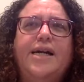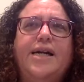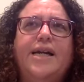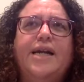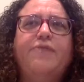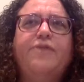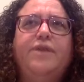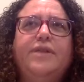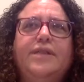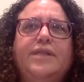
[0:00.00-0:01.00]
And I
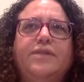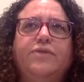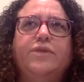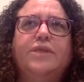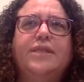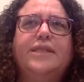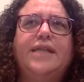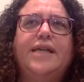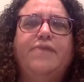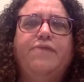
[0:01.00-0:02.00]
feel a sense of release.
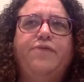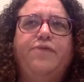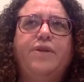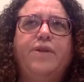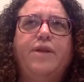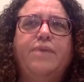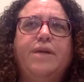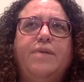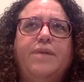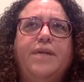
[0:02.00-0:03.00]
I can feel them
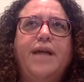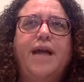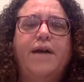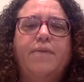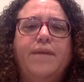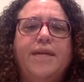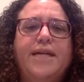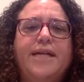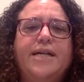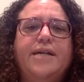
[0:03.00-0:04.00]
coming out of my
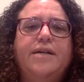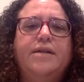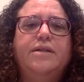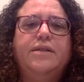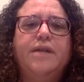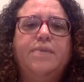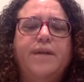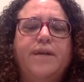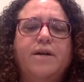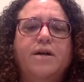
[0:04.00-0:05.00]
head, down
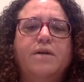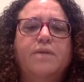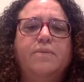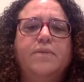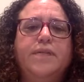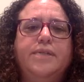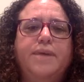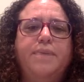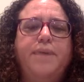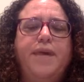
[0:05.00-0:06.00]
my arm, into
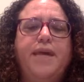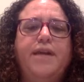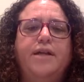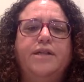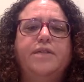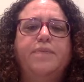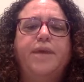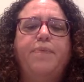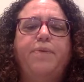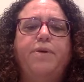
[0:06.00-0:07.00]
my pen, and onto the
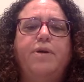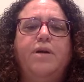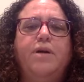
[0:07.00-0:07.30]
paper.